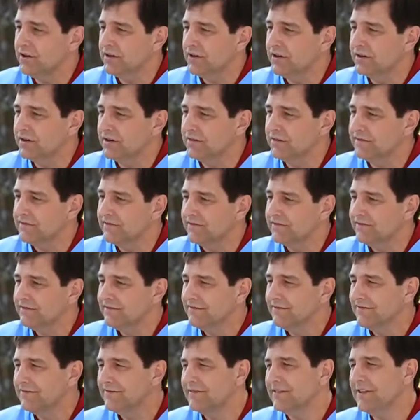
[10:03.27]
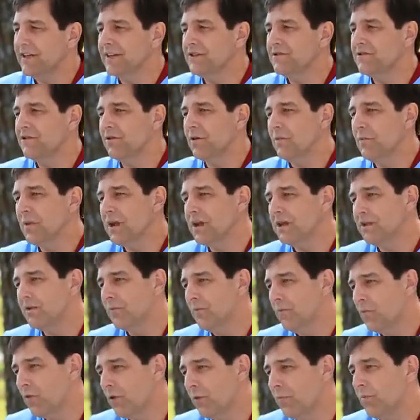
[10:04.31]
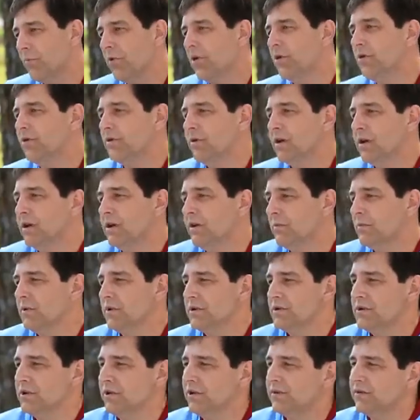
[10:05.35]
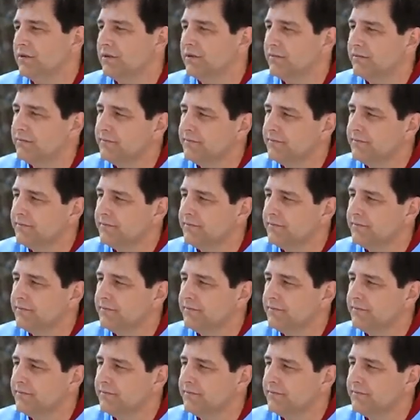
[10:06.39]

dog that's going to make them more prone to end up in a shelter.